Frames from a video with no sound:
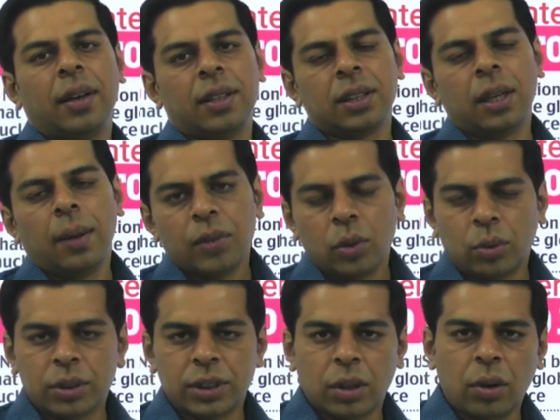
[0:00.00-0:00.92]
you could say,
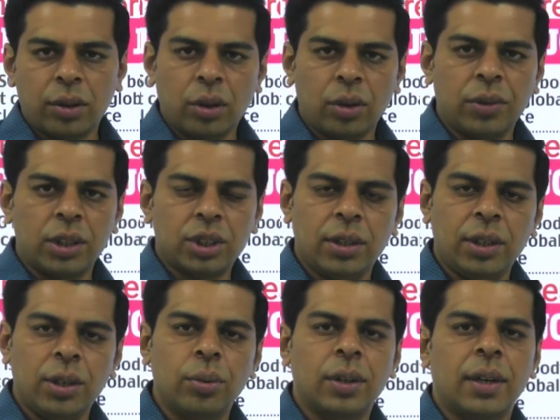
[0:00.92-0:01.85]
controversial nuclear
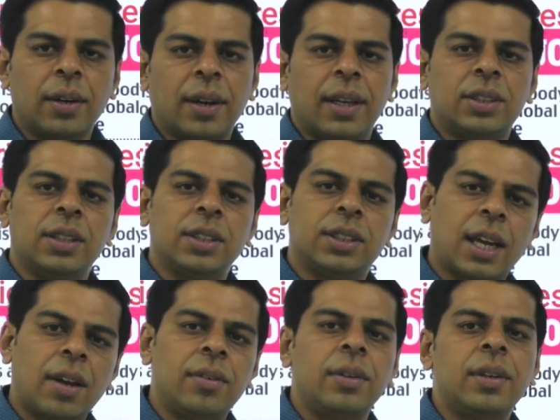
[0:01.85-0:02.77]
test in
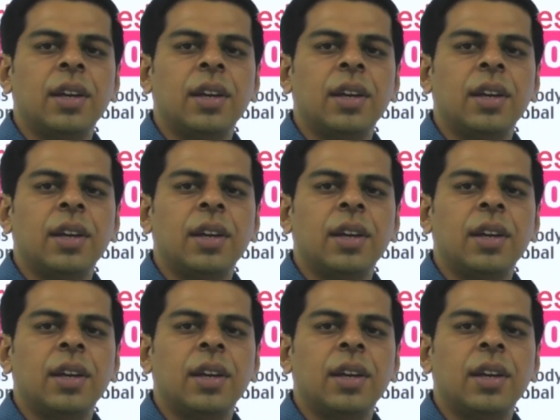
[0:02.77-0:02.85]
74,